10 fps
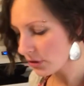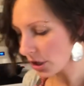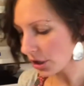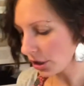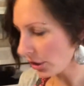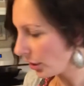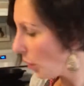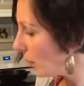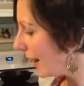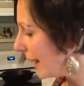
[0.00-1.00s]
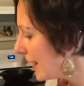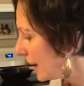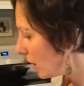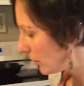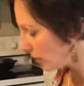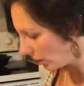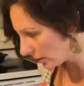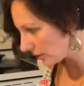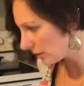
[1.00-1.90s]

got our, oh, and I need a little salt.